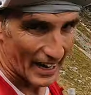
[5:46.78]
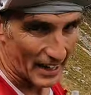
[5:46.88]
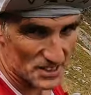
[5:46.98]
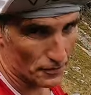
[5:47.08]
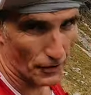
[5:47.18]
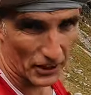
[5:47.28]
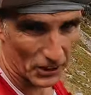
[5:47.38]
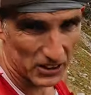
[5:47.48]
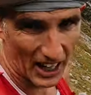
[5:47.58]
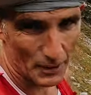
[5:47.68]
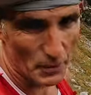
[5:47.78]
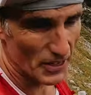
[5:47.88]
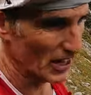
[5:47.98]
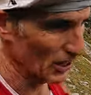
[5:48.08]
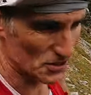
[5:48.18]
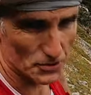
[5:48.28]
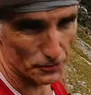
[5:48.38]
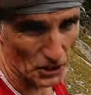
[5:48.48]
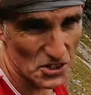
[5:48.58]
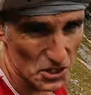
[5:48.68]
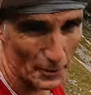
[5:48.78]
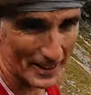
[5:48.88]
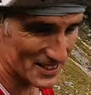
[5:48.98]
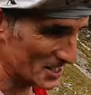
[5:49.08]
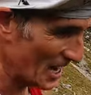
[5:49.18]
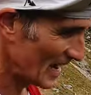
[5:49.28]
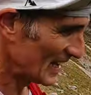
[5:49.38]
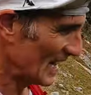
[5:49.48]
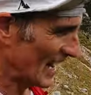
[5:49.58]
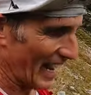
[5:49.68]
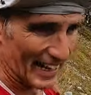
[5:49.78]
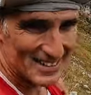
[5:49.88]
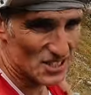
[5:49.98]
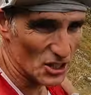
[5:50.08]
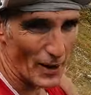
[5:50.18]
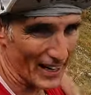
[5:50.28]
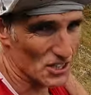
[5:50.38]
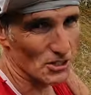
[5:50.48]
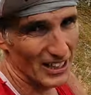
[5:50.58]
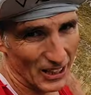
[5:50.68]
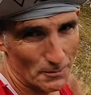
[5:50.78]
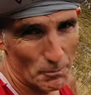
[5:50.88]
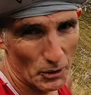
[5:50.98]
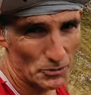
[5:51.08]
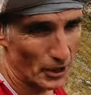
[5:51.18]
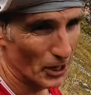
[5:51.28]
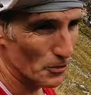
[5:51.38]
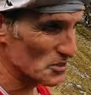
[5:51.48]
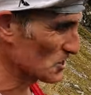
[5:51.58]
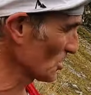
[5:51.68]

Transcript: it's a final climb with lots of false summits and two extra little Munros